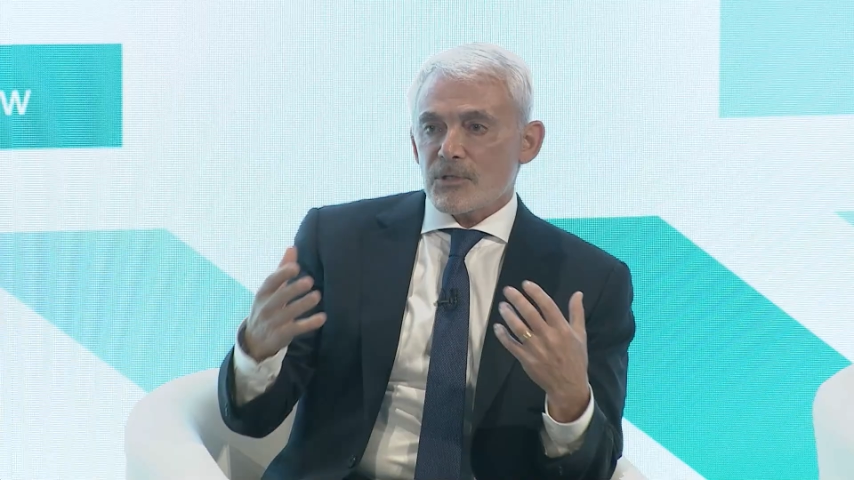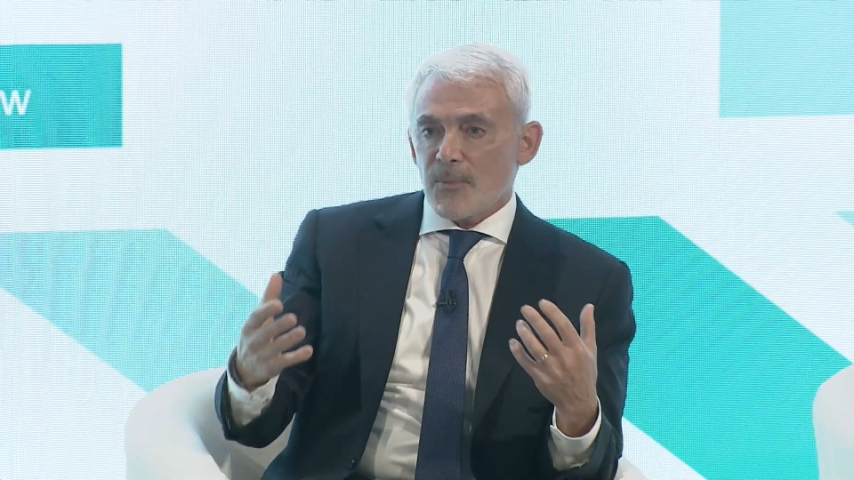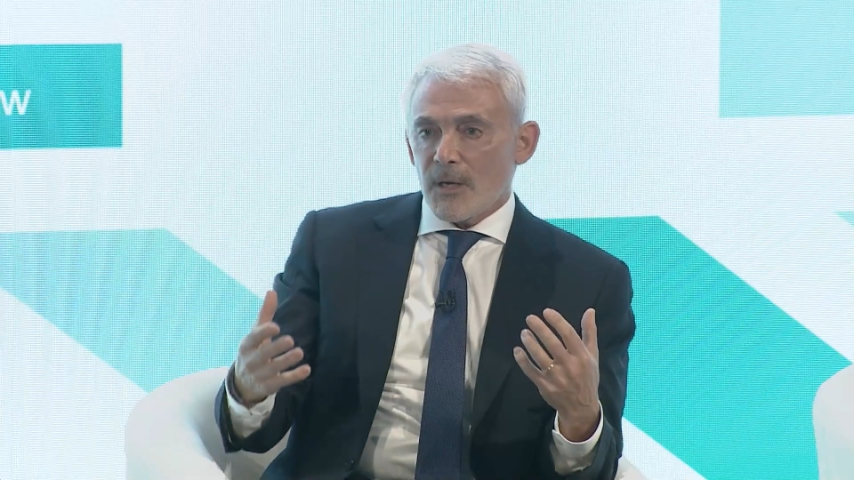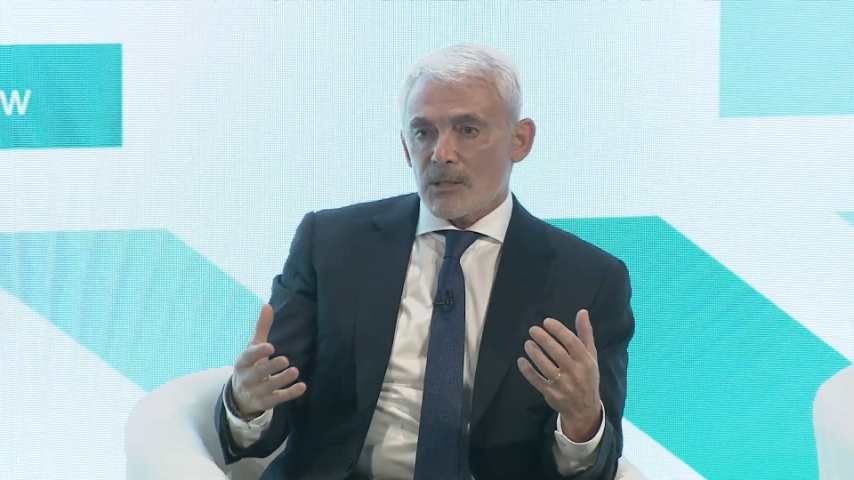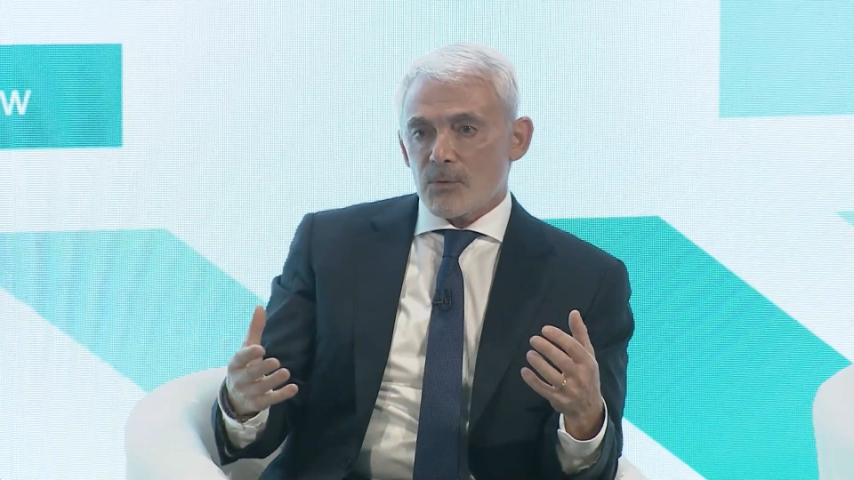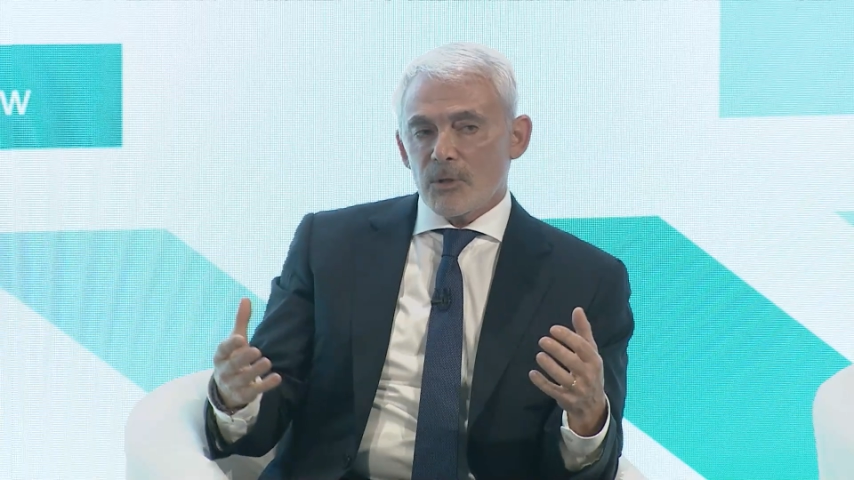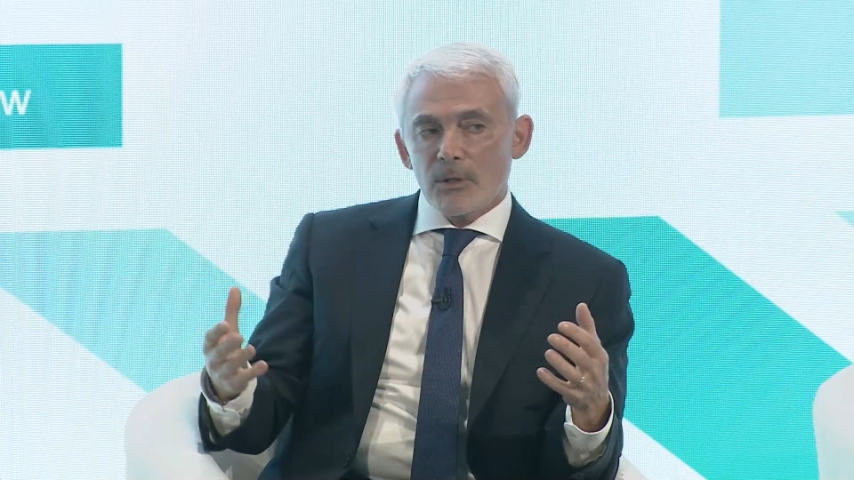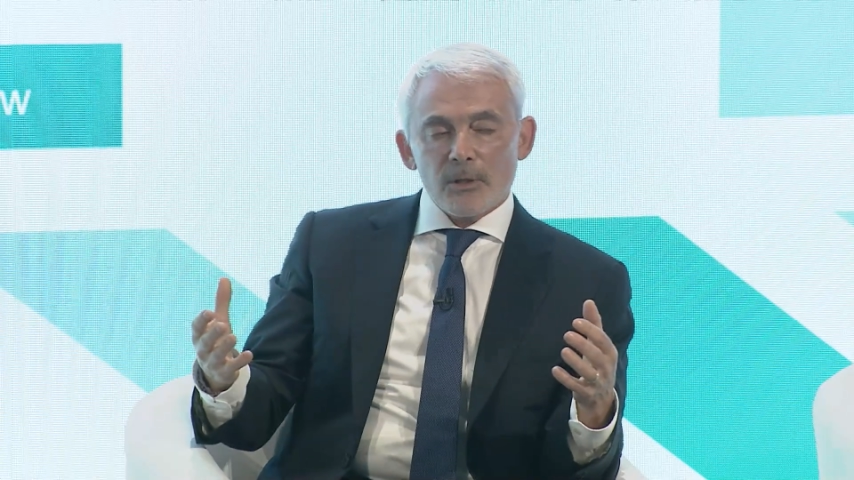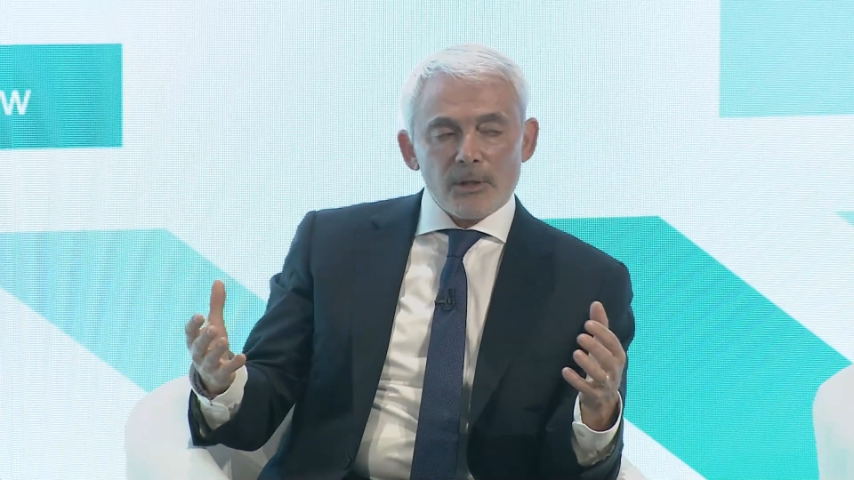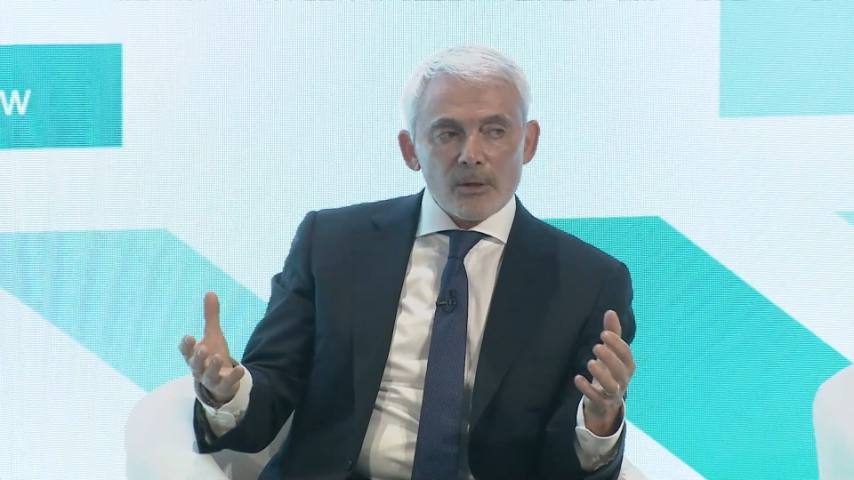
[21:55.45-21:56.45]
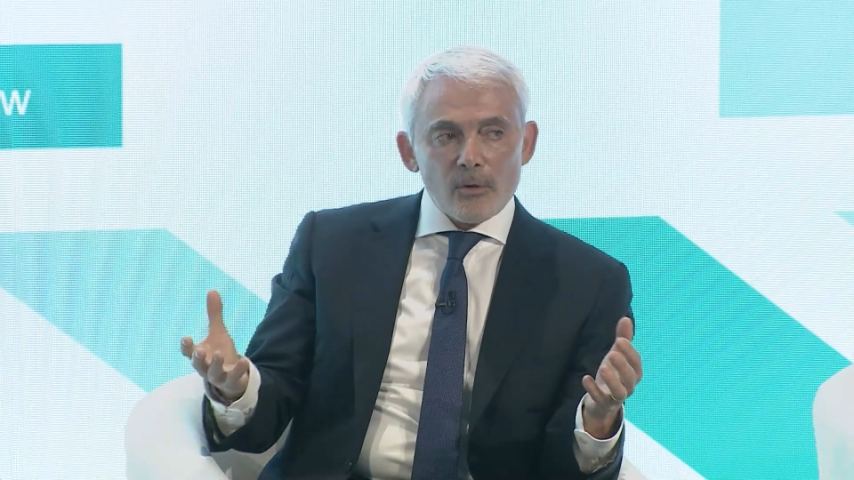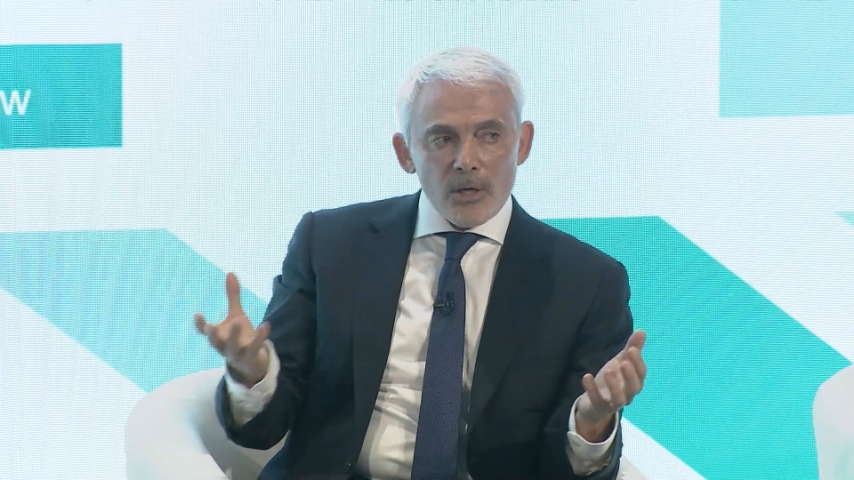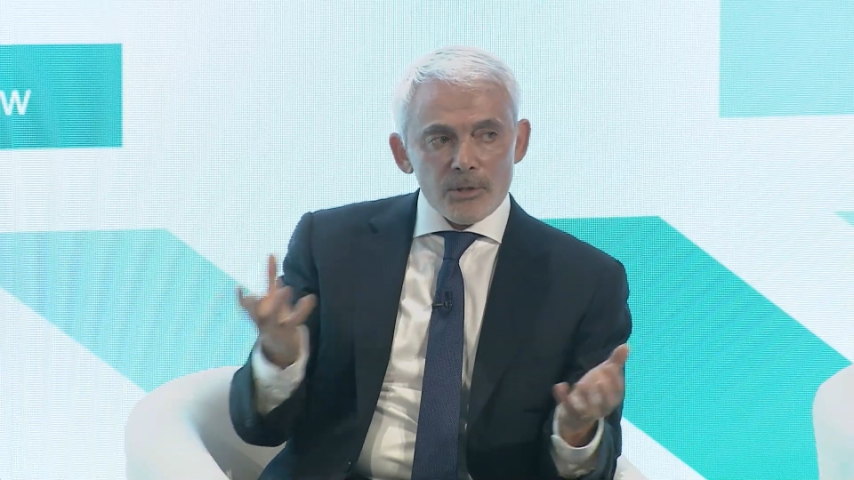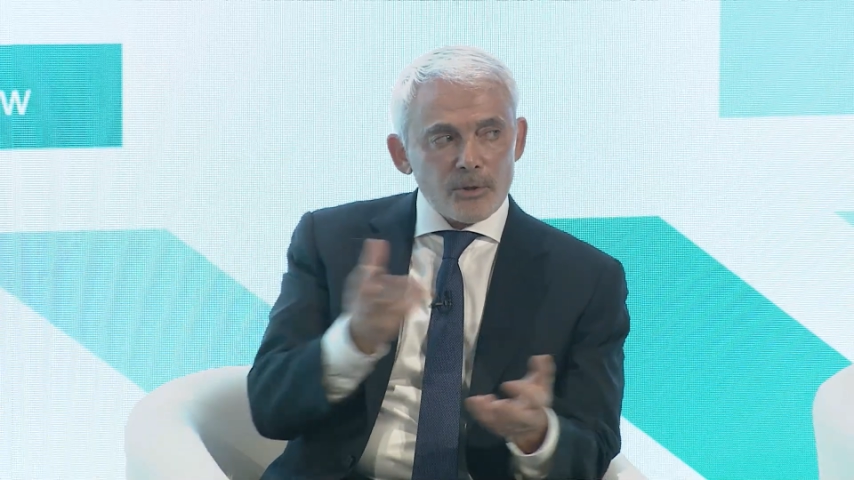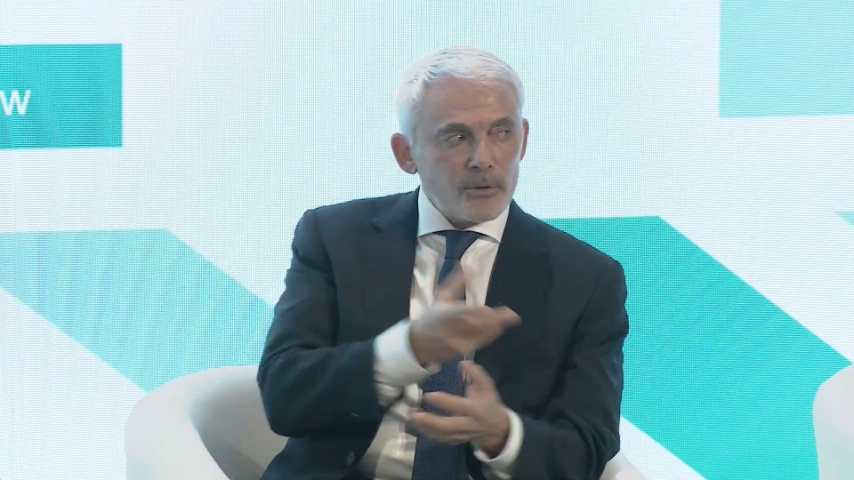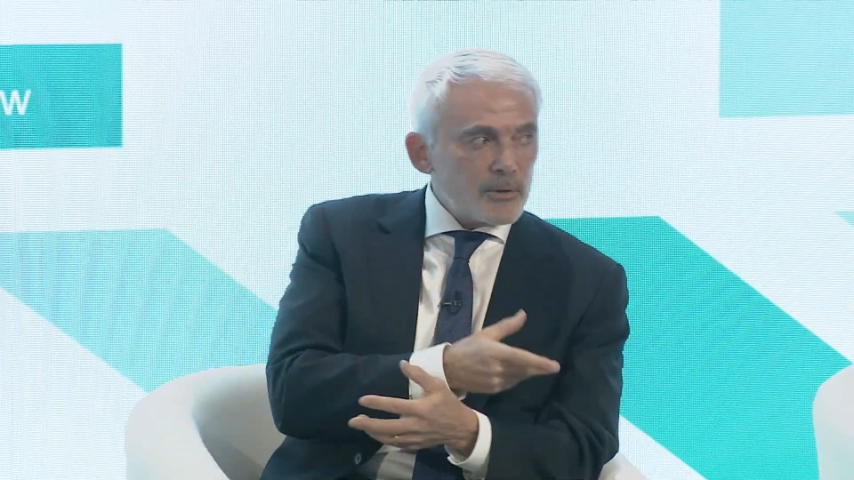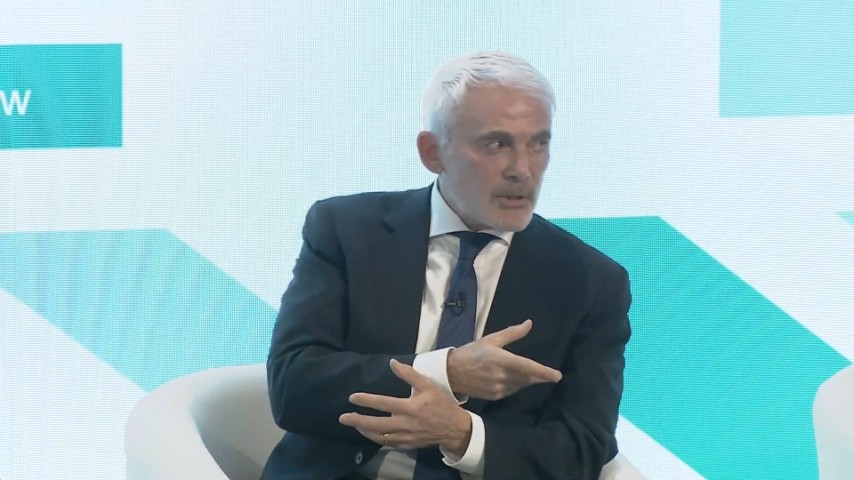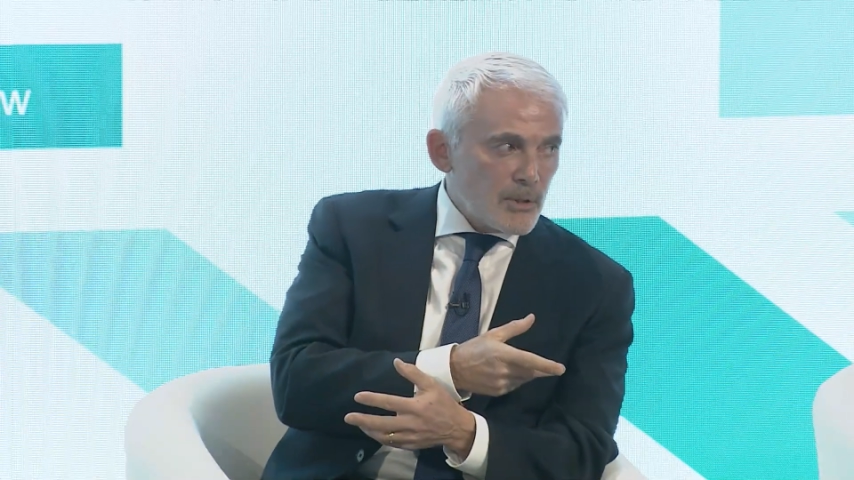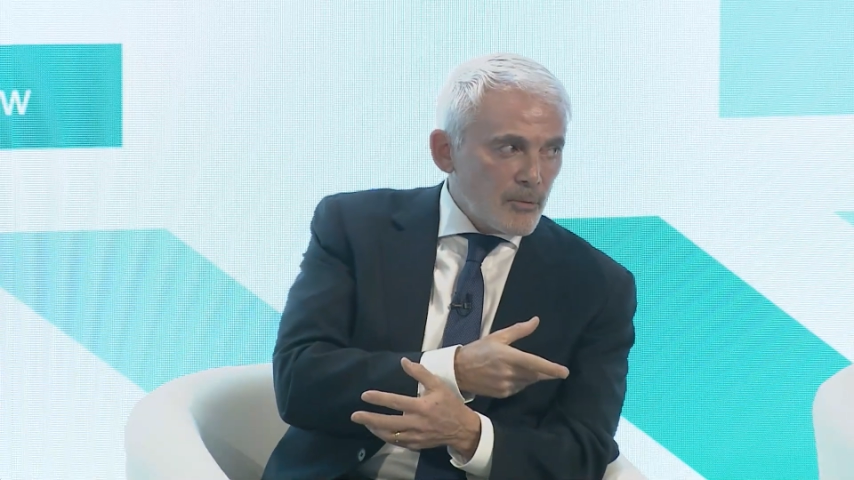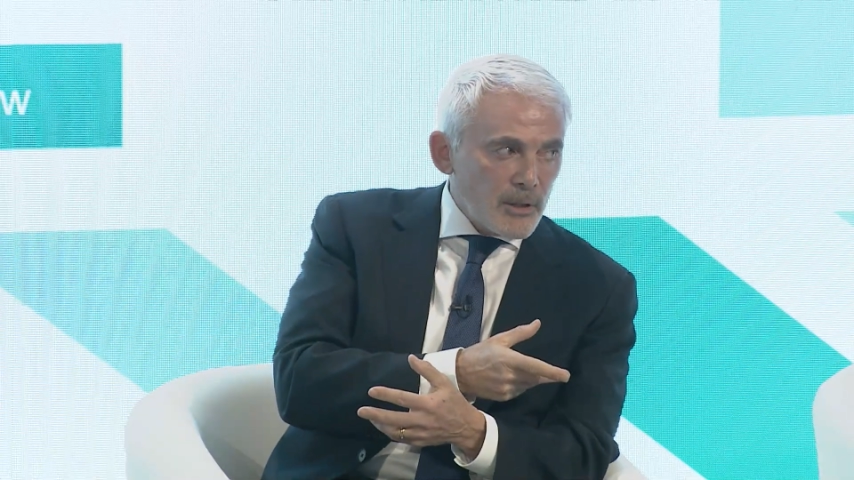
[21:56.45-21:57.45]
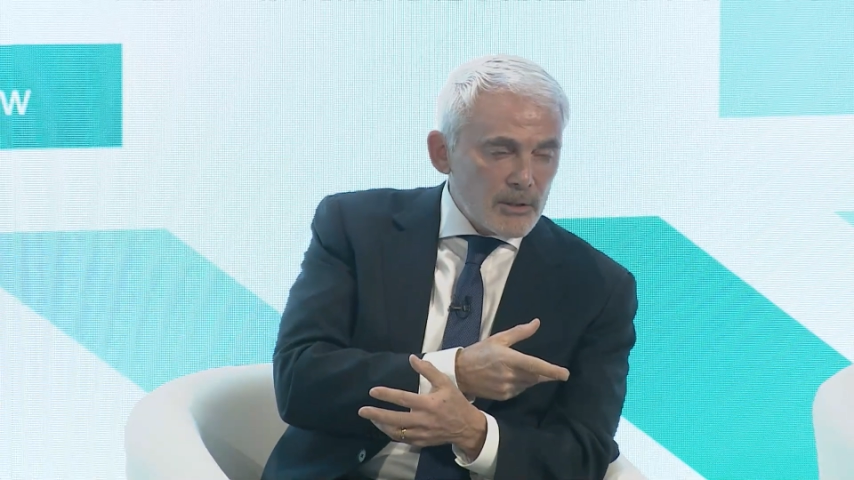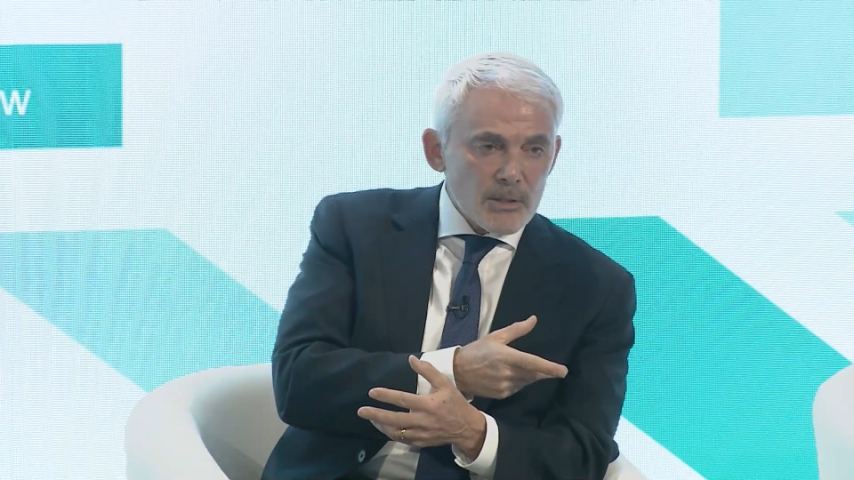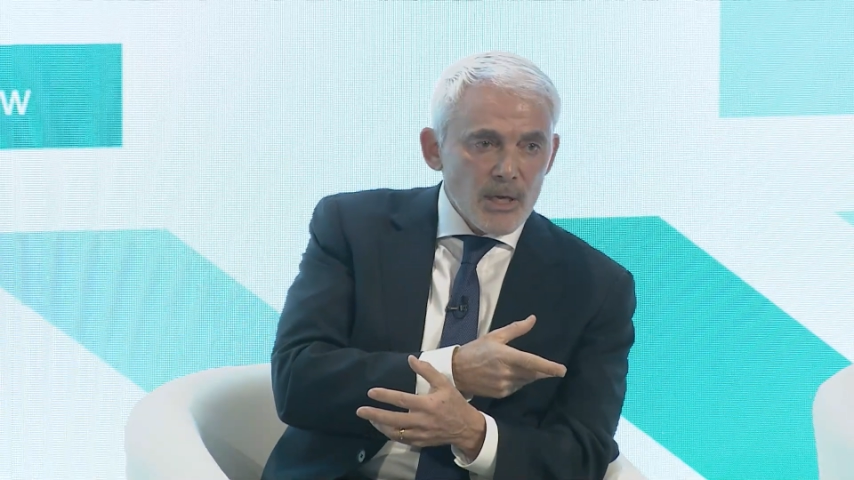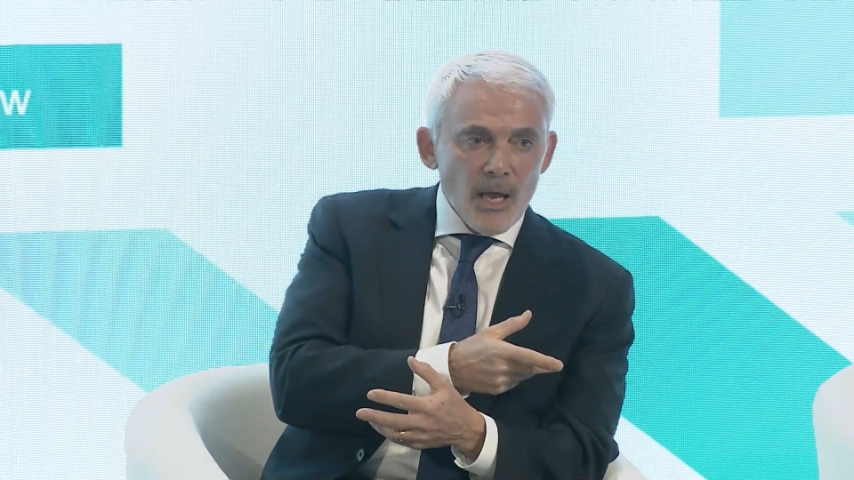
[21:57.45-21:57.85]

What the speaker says: make is we look at cross-currency rates